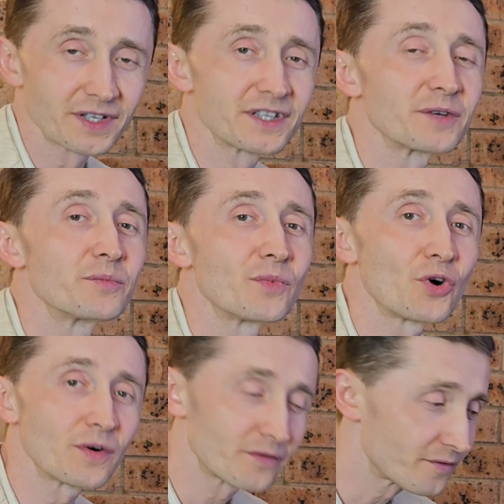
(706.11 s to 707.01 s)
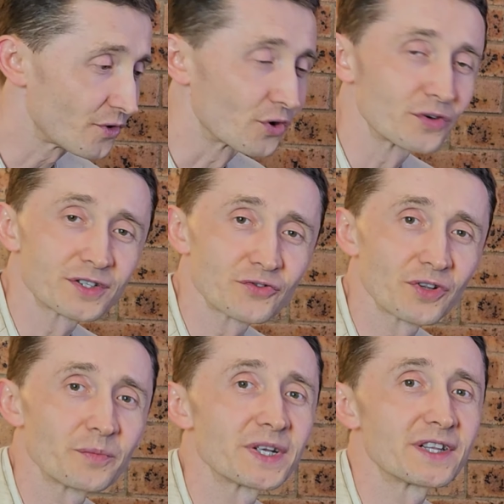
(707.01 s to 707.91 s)
the more focused you
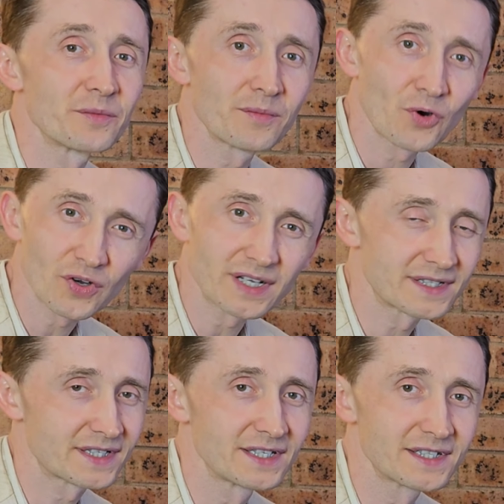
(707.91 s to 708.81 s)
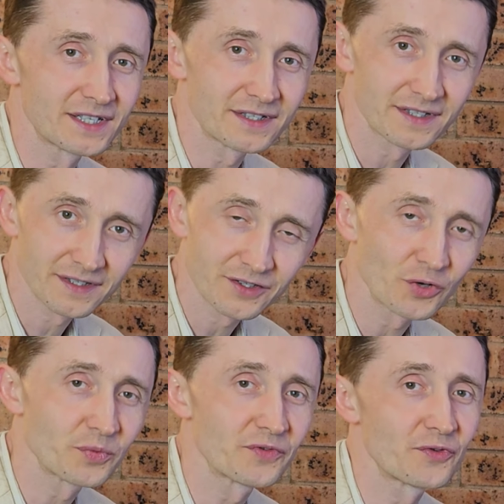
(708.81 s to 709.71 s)
will be, the more consistent your
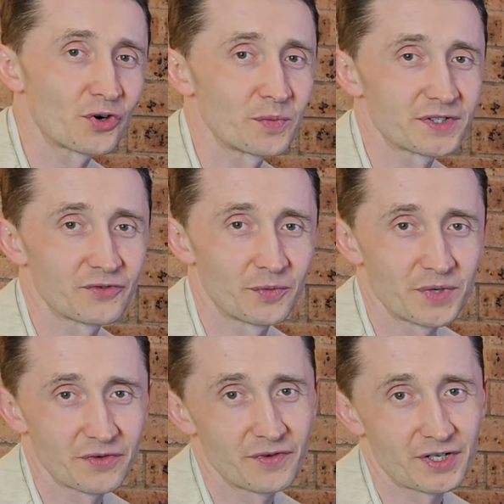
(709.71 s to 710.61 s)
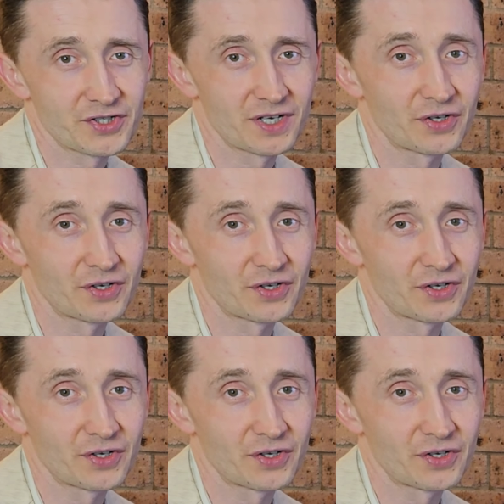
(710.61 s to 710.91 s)
performance will be eventually.